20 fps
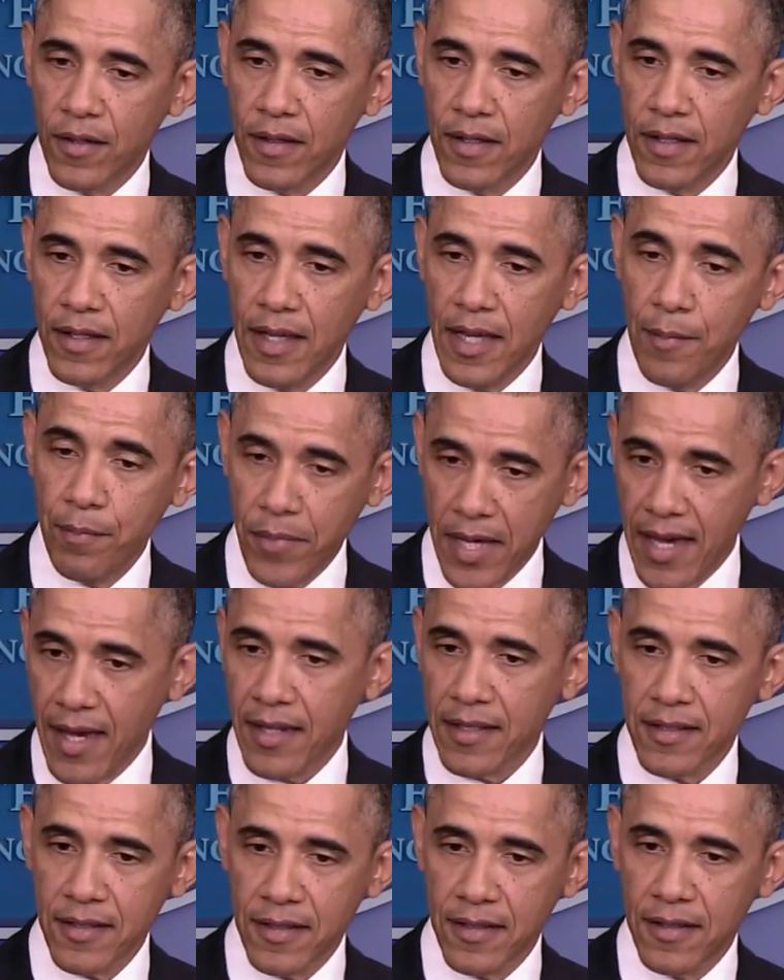
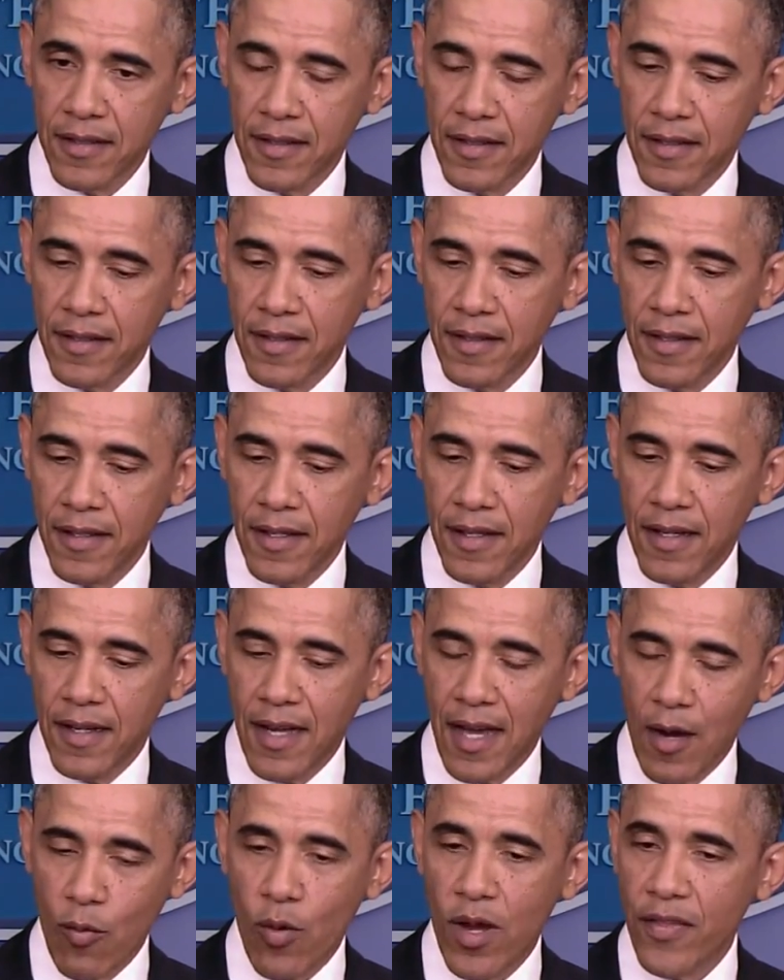impact,
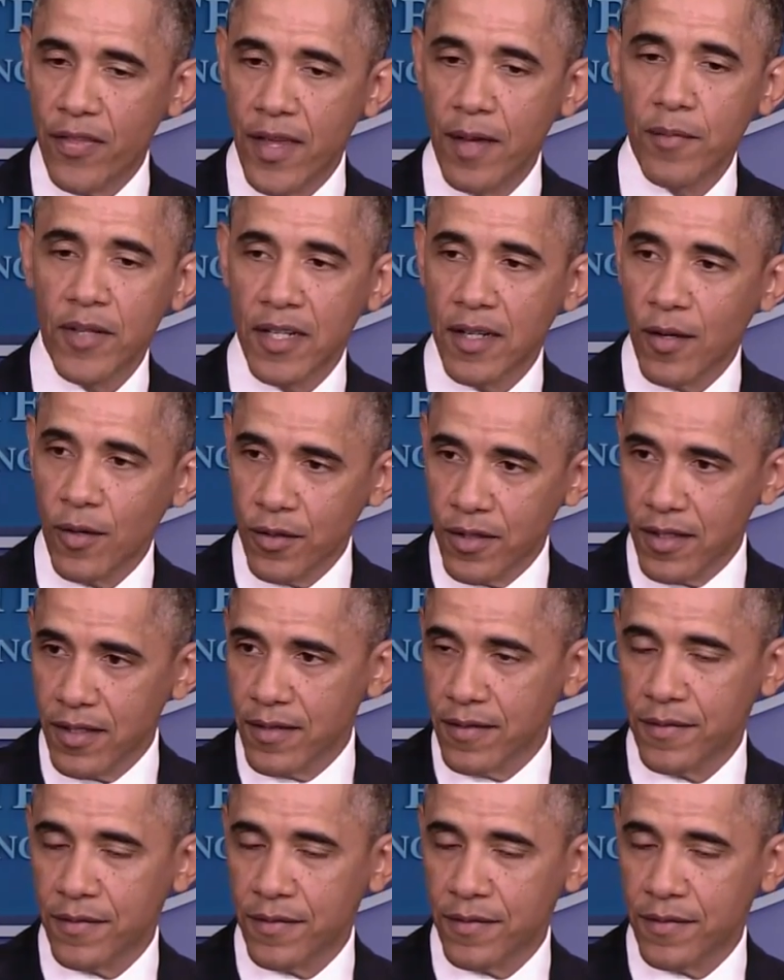I want them to know that